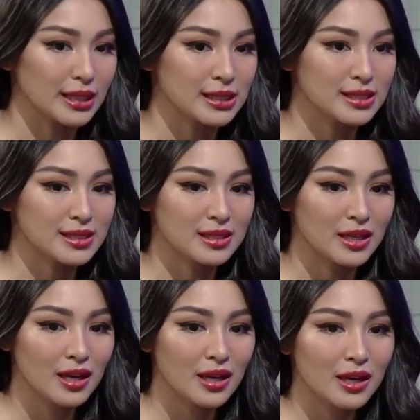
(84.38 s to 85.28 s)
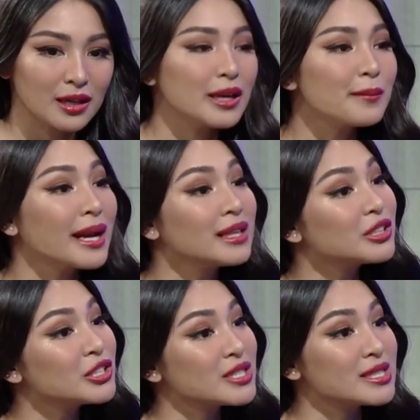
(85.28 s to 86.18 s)
it's
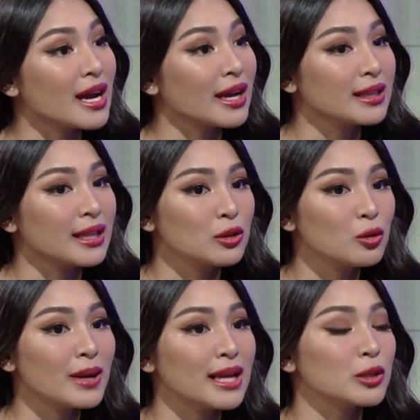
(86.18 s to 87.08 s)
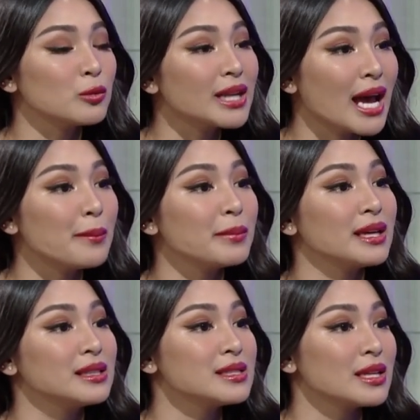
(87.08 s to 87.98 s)
reminder siya sa akin na no matter what
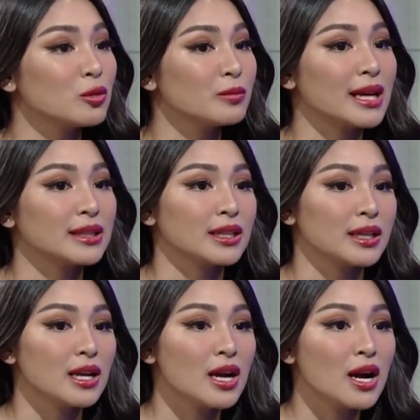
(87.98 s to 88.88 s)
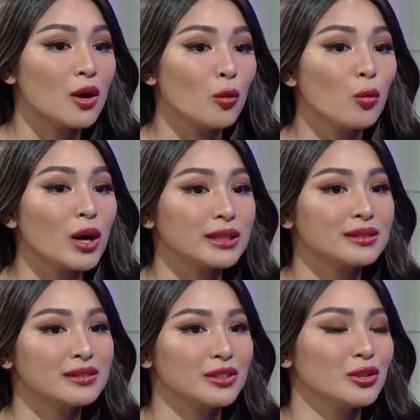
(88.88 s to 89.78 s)
happens and no matter what,
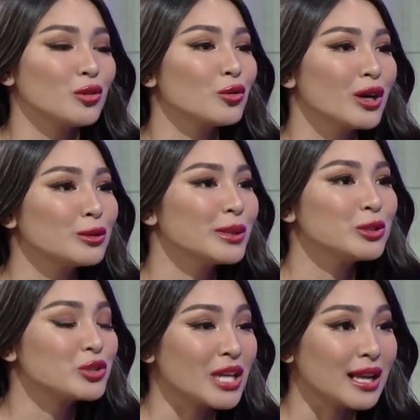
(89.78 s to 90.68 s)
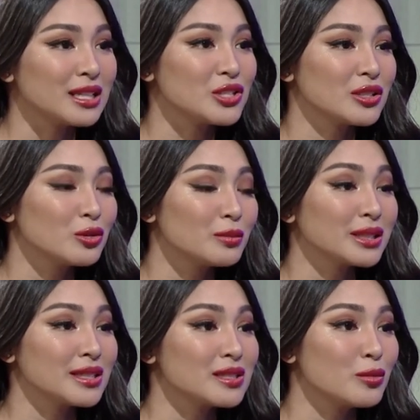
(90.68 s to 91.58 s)
you know, kung ano man yung challenge na
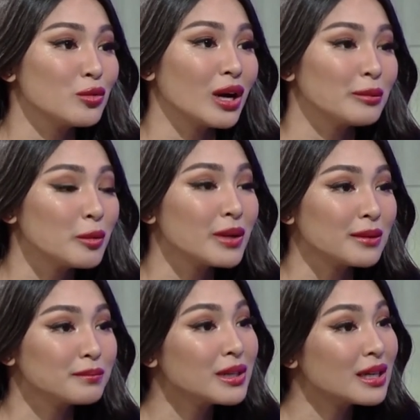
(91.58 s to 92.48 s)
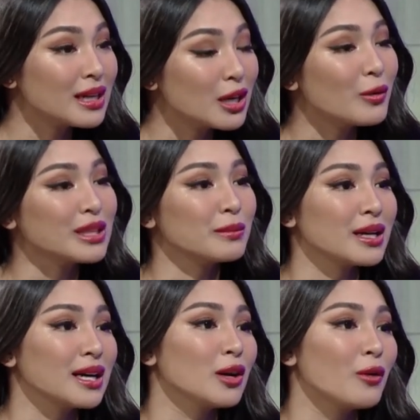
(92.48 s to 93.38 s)
dumating sa buhay mo, mag magagawa at
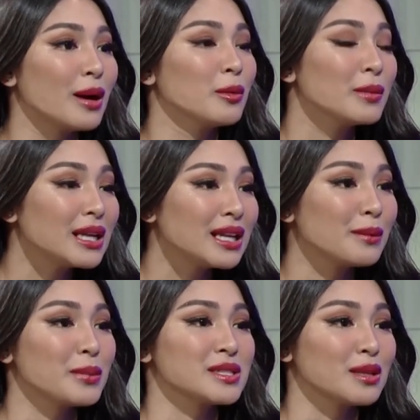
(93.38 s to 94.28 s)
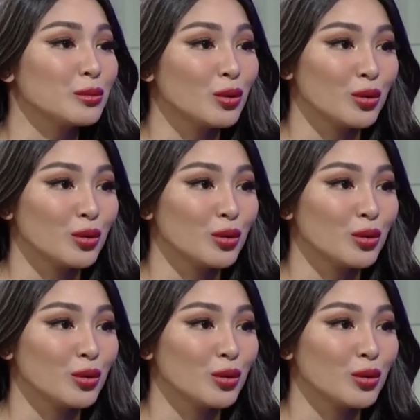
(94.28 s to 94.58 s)
magagawa mo, malalagpasan mo.